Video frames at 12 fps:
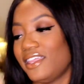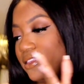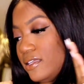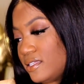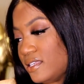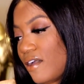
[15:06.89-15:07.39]
and
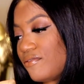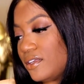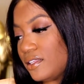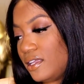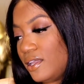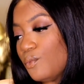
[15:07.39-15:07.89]
this
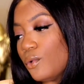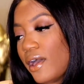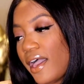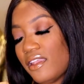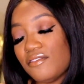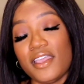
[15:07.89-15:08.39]
definitely
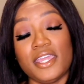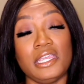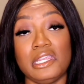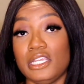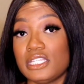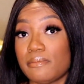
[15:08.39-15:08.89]
will elevate any